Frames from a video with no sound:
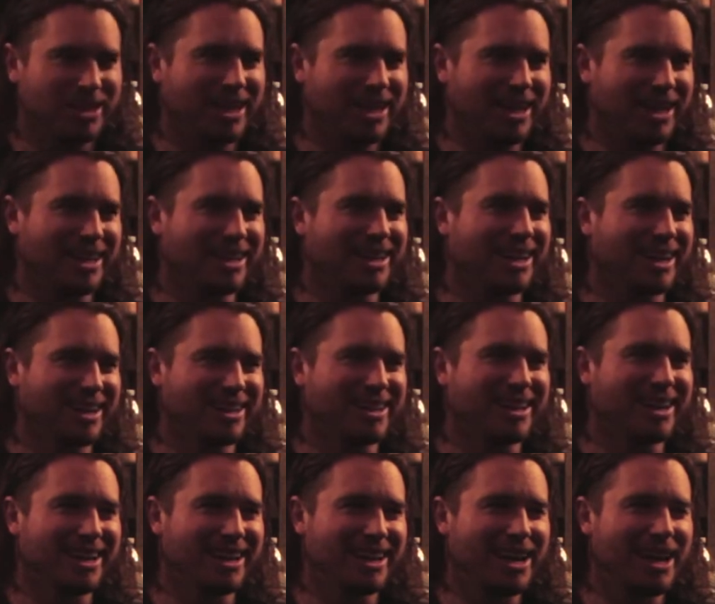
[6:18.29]
yeah, you knew yeah, it was
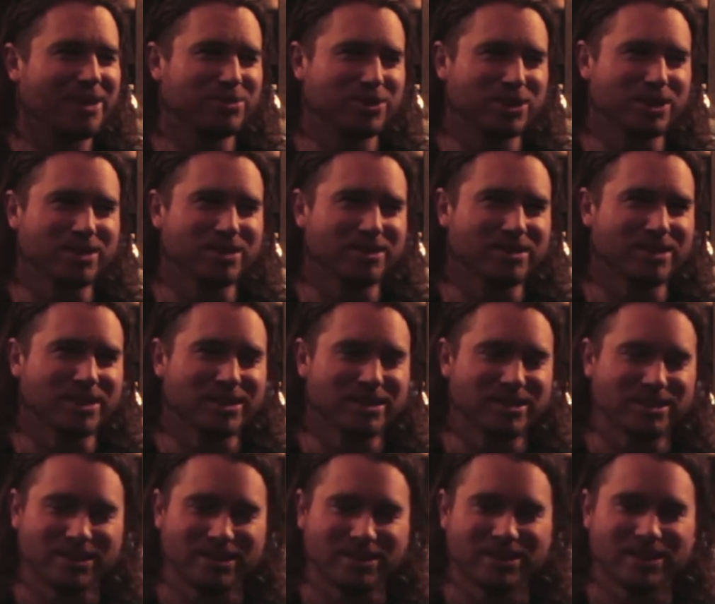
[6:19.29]
yeah, it. Absolutely.
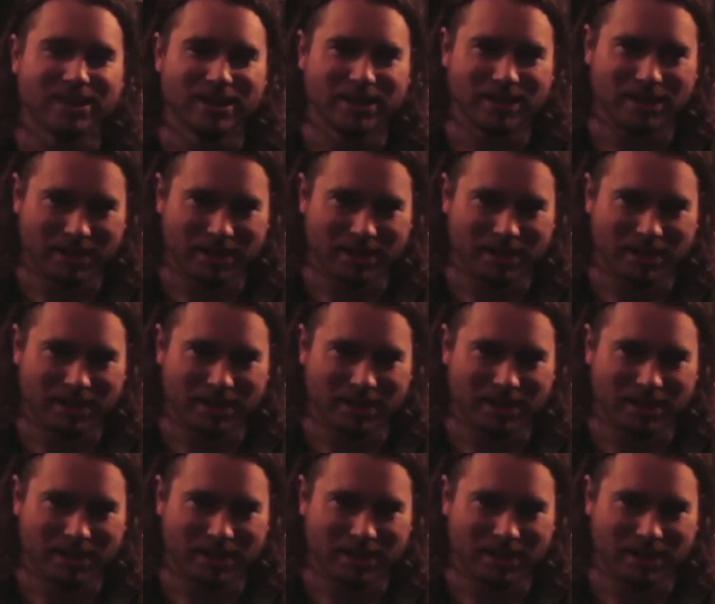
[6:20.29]
So, yeah.